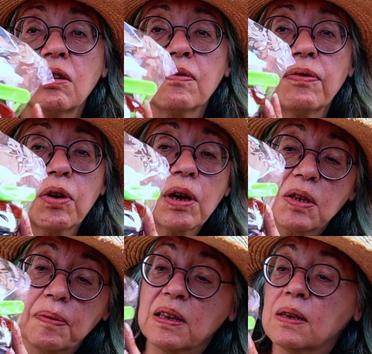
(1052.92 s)
Not very
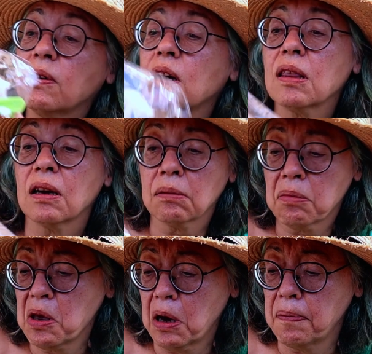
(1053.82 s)
expensive either. I
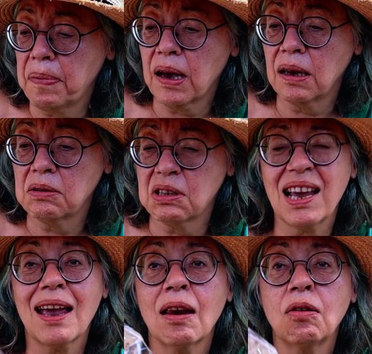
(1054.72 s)
think I paid
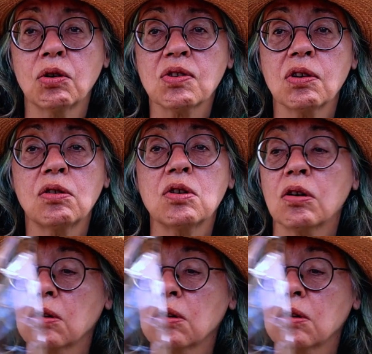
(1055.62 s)
$10 or so.